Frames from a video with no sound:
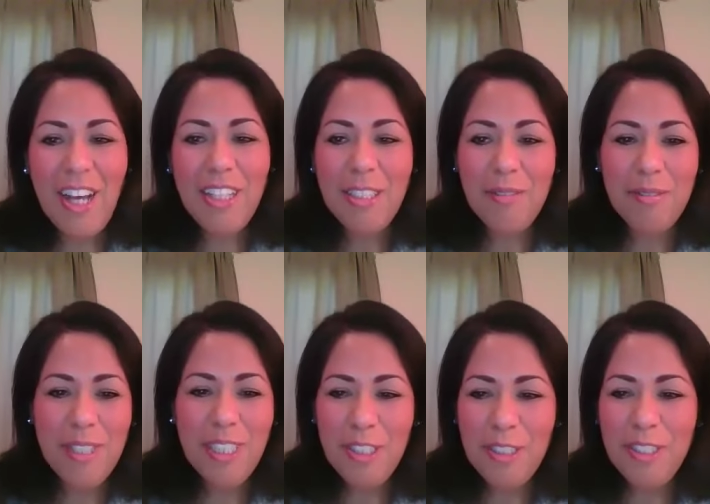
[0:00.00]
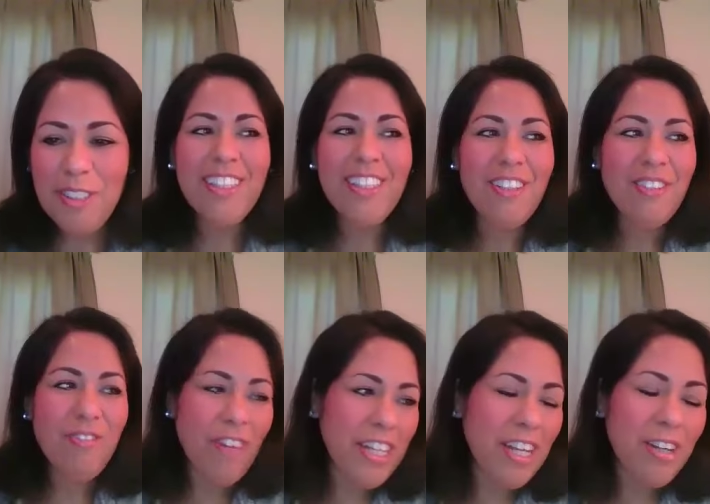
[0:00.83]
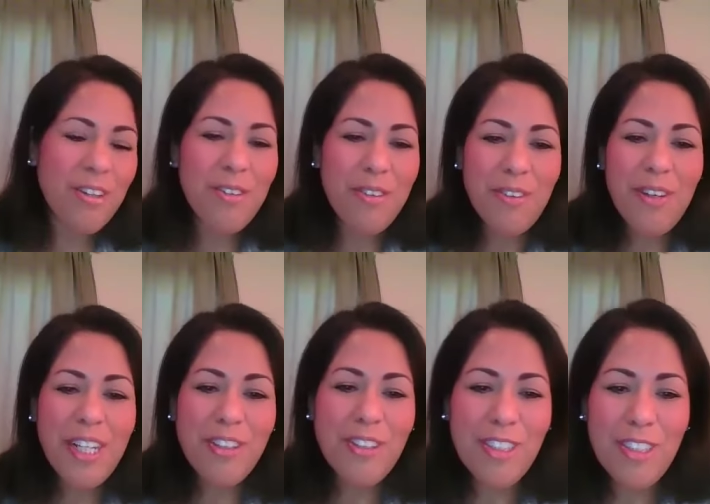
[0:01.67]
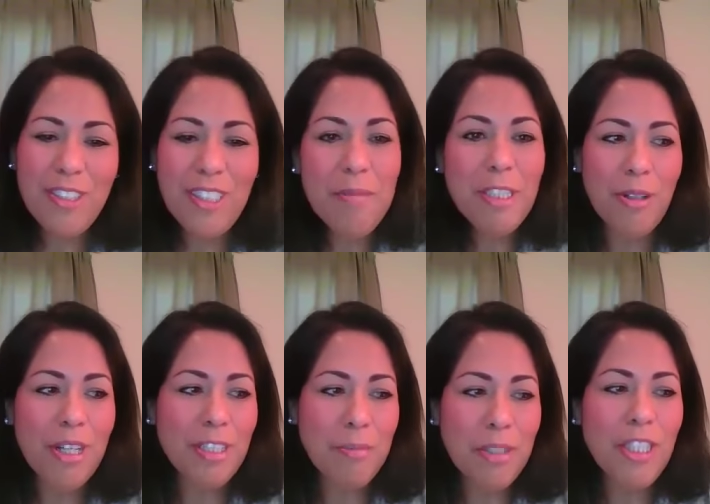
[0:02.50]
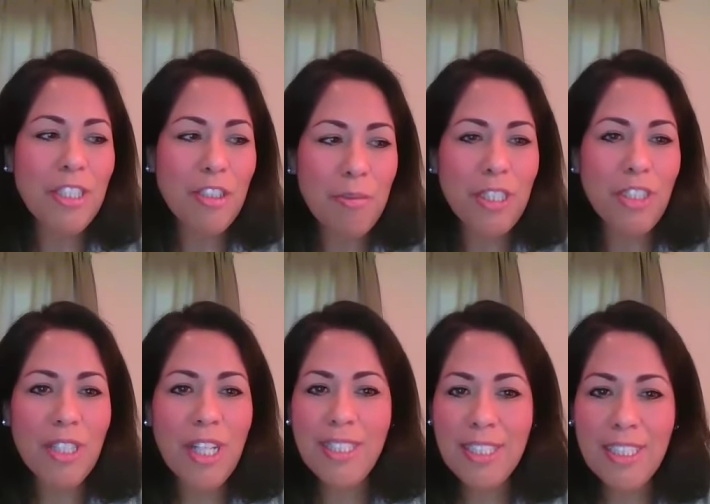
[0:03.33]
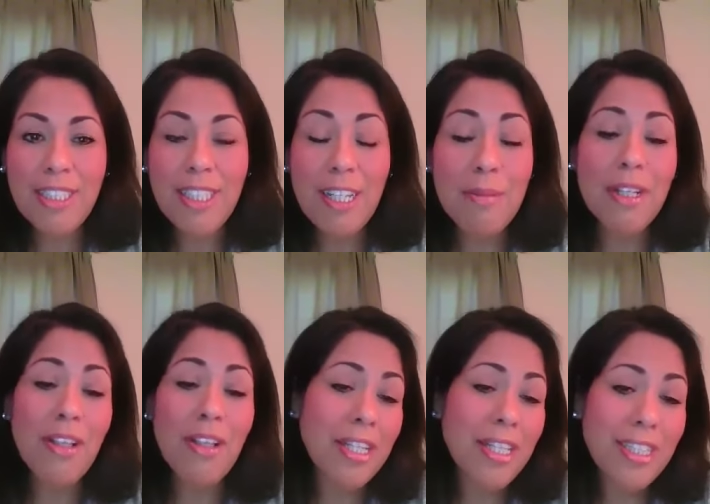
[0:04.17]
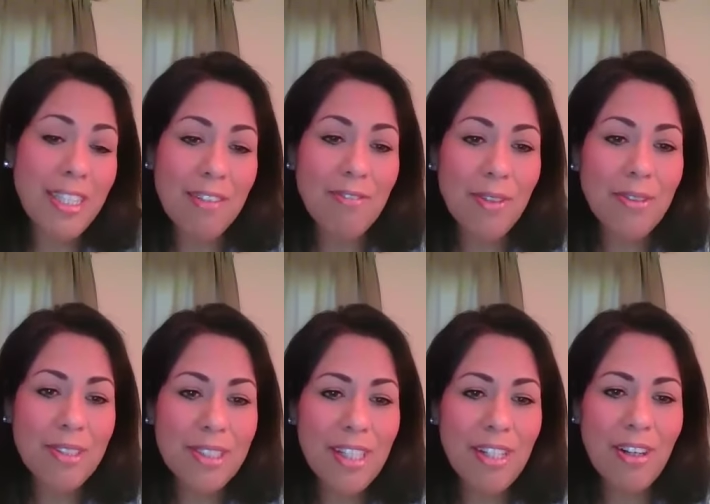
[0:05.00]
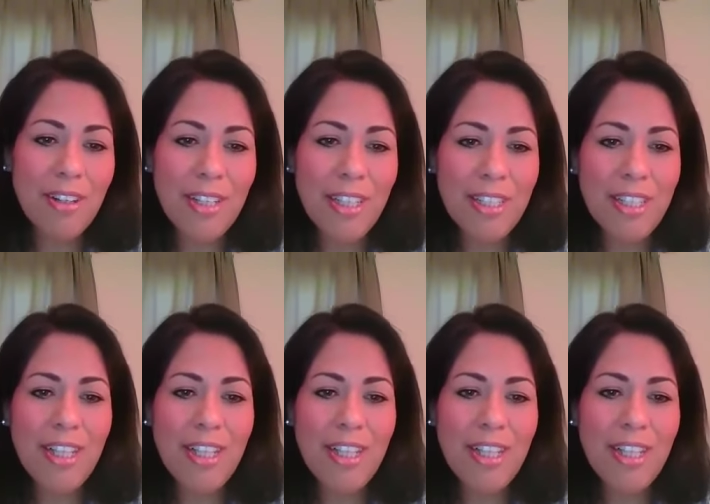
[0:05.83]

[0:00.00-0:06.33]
awesome. It's true. Find out who what other students. I mean, especially in your major classes, it's going to be a lot of the same folks that are in the